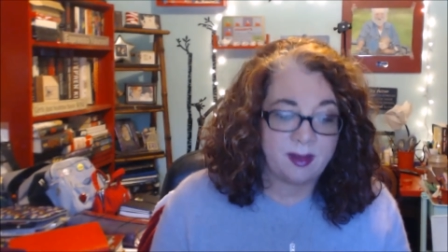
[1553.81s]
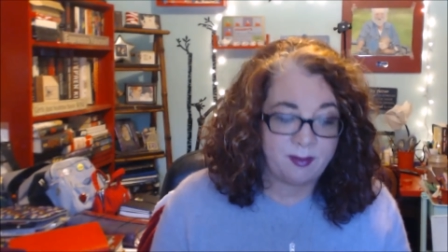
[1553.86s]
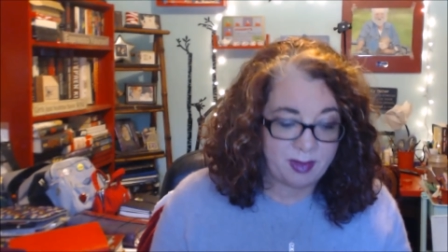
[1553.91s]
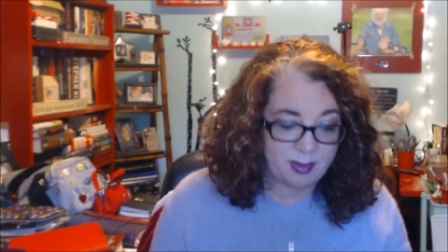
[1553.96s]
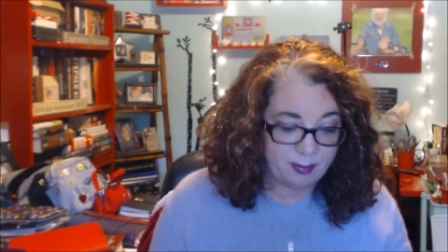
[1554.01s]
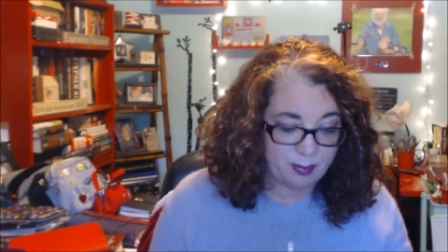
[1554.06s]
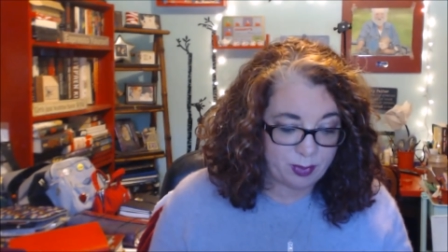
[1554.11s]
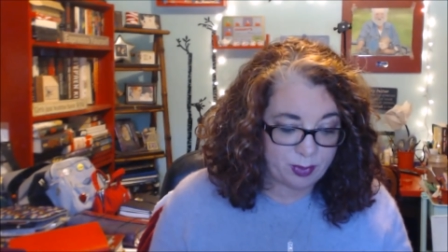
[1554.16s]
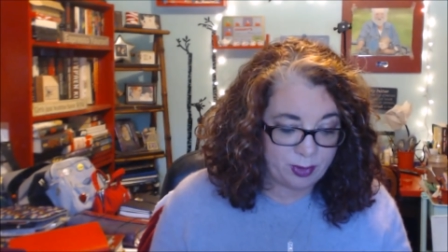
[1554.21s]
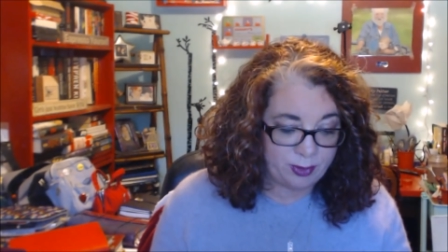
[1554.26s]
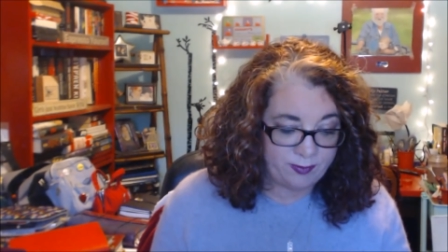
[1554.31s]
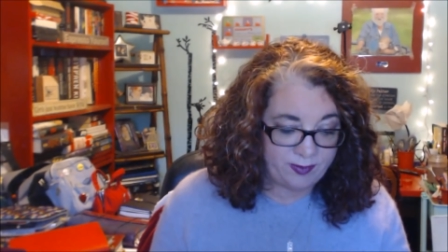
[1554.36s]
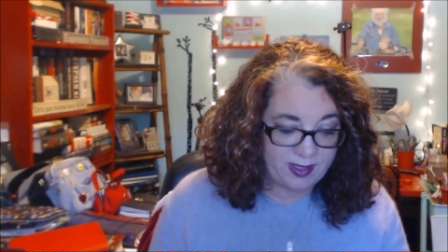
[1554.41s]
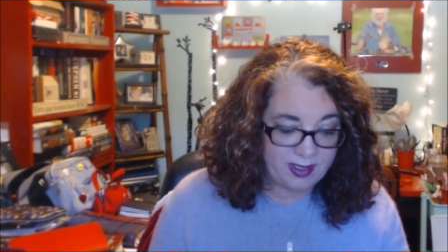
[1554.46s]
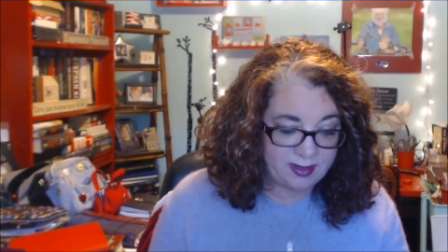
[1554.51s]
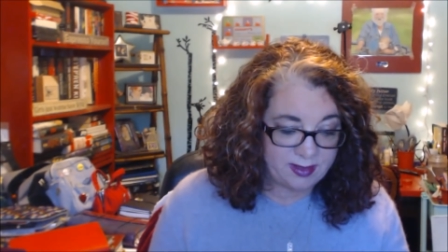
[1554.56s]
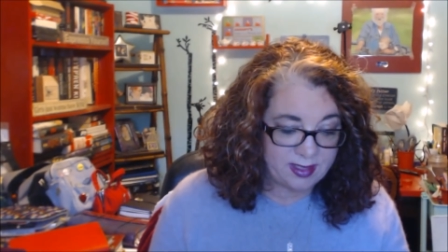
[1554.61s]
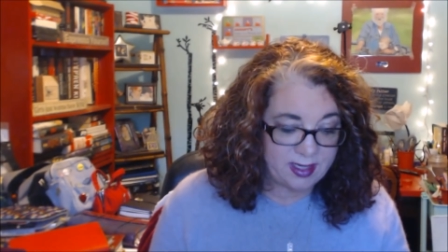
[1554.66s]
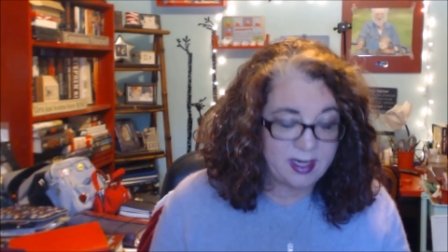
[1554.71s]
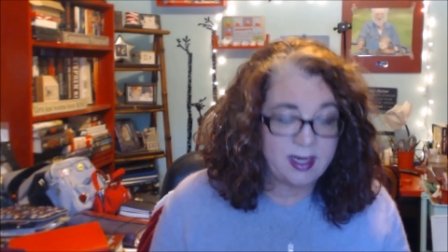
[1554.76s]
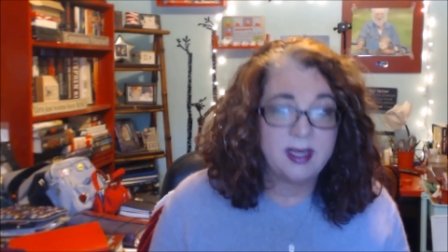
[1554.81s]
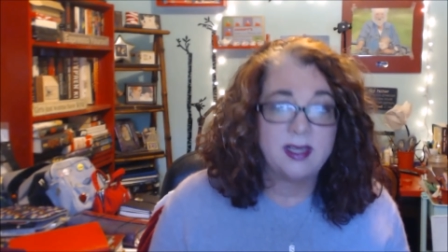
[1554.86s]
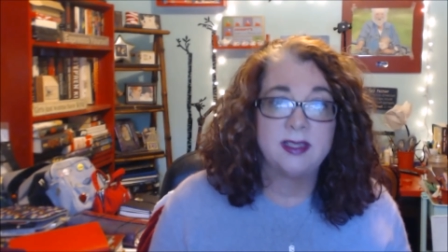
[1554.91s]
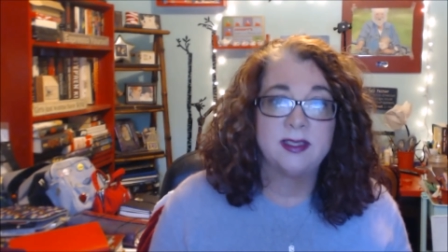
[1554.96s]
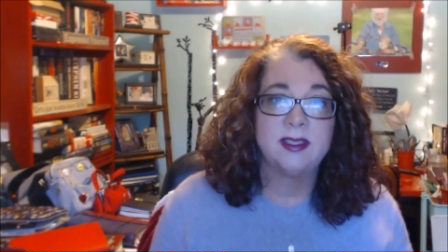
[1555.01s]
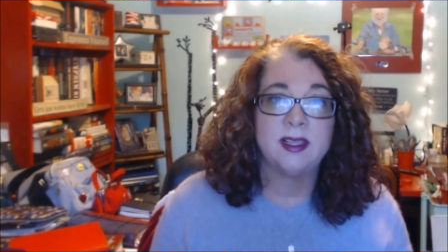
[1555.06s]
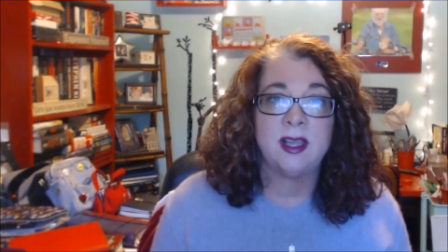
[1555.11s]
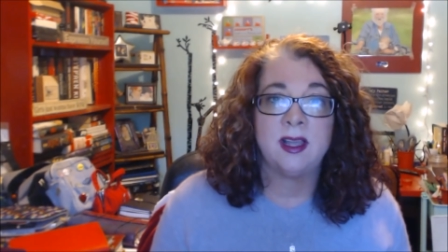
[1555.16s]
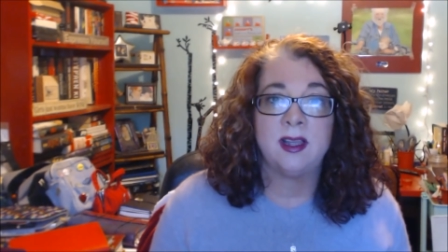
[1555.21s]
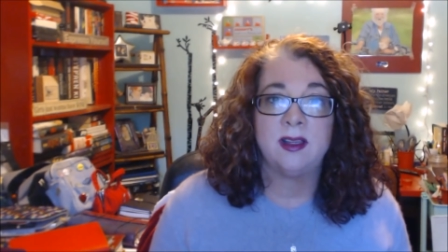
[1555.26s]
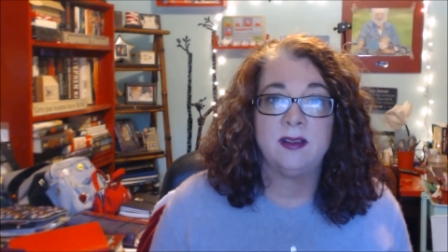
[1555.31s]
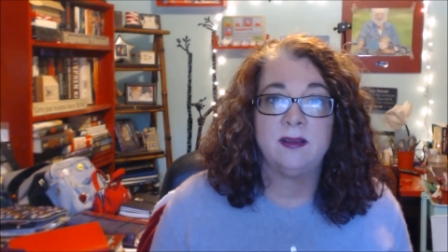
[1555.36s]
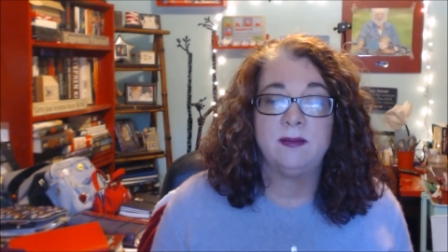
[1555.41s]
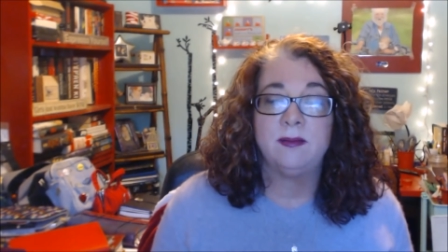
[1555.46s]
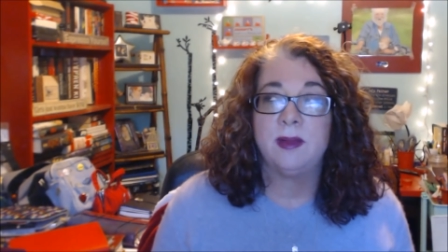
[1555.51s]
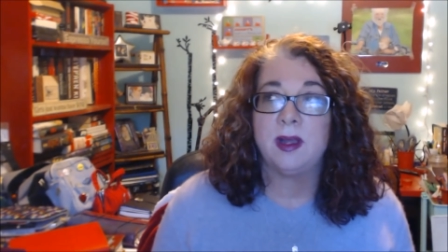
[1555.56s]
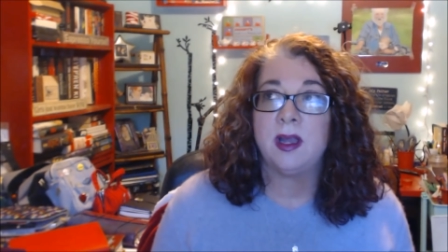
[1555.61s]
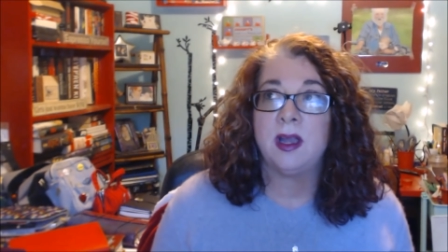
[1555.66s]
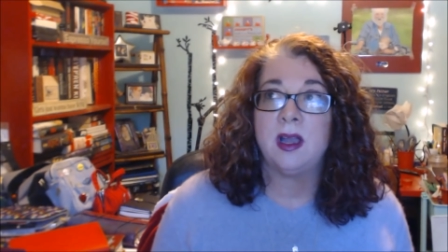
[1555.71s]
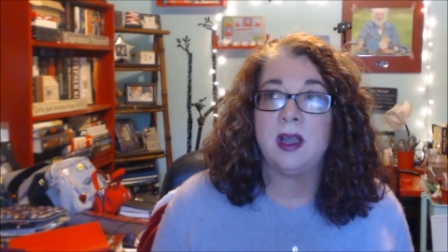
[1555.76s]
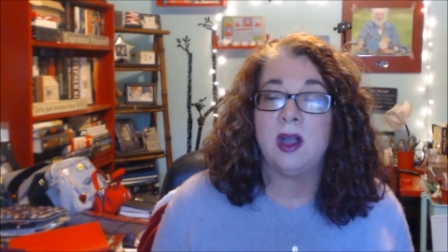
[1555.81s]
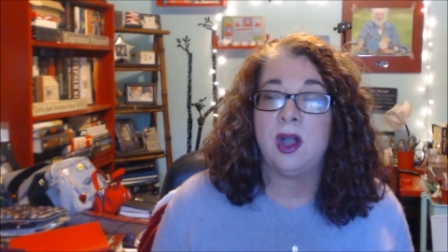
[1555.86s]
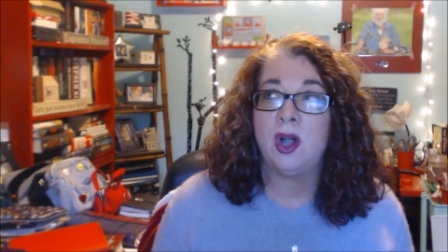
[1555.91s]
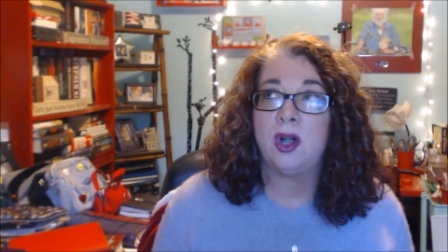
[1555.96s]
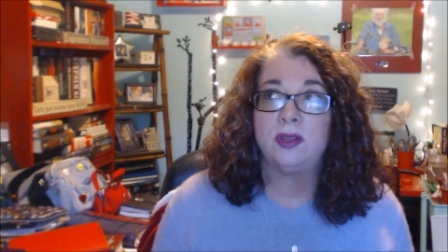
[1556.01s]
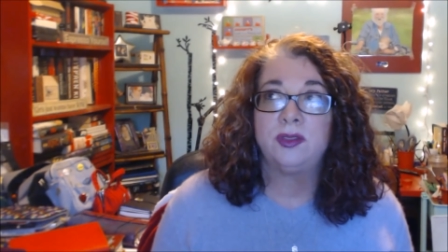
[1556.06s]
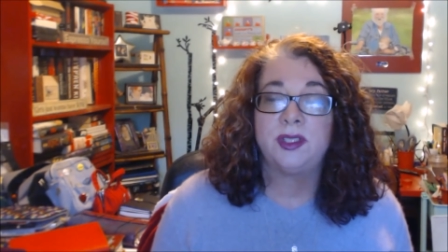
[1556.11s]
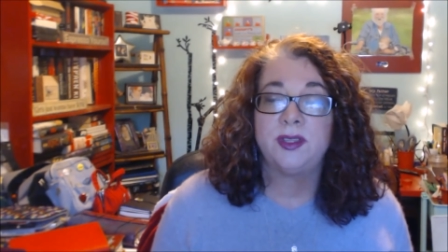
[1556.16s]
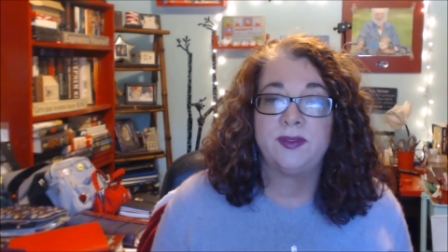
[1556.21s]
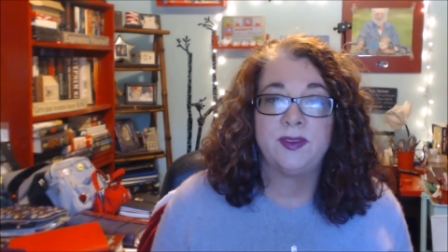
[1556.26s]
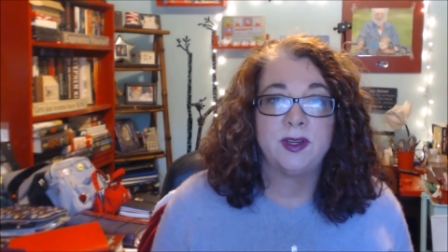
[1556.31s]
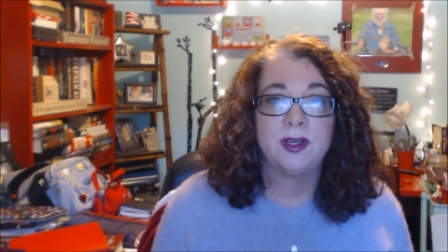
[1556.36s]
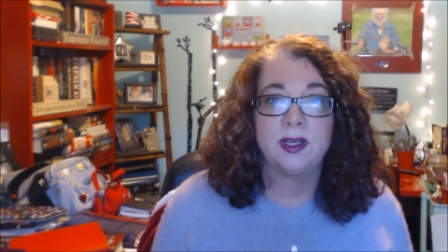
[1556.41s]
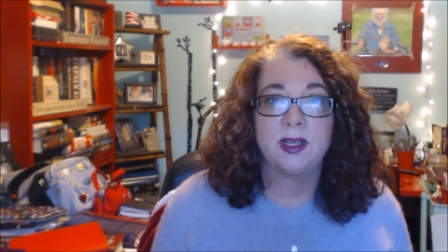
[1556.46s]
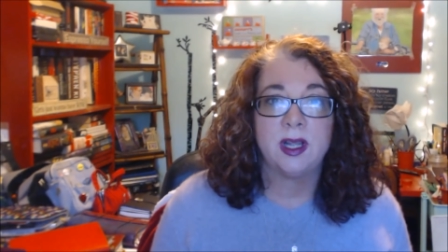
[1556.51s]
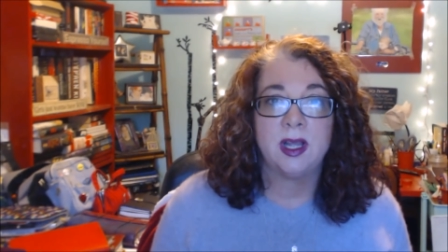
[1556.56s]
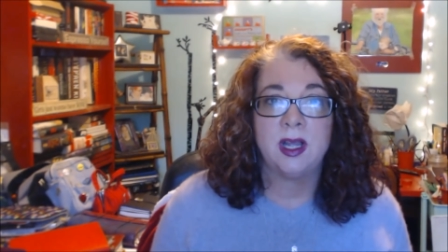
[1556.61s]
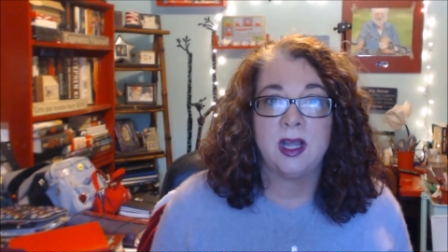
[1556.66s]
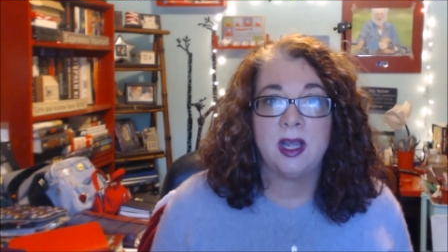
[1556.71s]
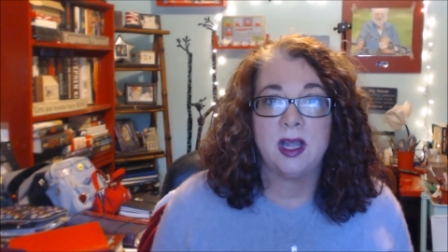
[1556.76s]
I'm improving things, I'm all different.